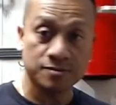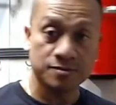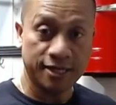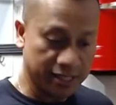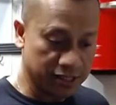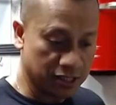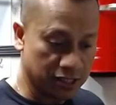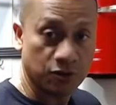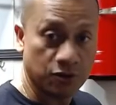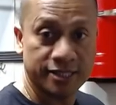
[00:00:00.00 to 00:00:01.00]
And there you
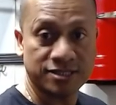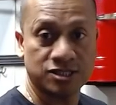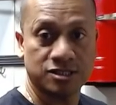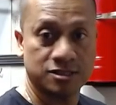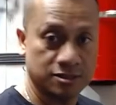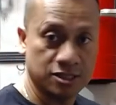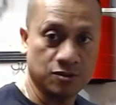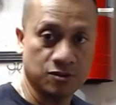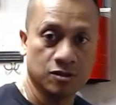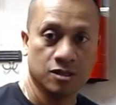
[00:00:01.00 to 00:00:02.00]
go. That's, you
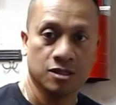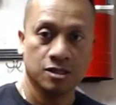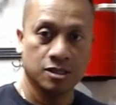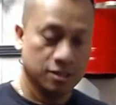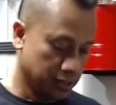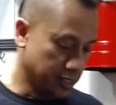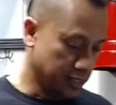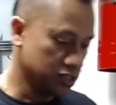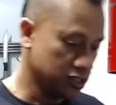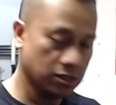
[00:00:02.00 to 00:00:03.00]
know,
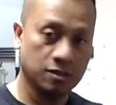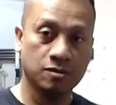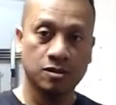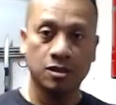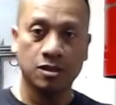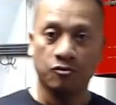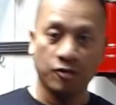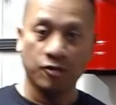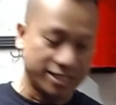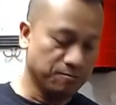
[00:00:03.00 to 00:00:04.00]
is your
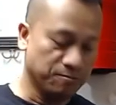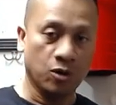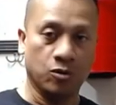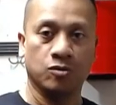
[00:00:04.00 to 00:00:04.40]
rice bowl.